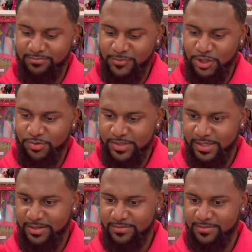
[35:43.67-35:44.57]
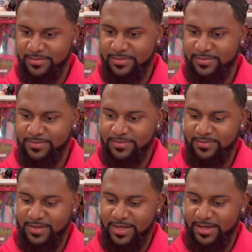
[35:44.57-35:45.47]
use it.
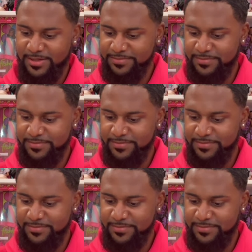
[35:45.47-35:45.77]
Yeah,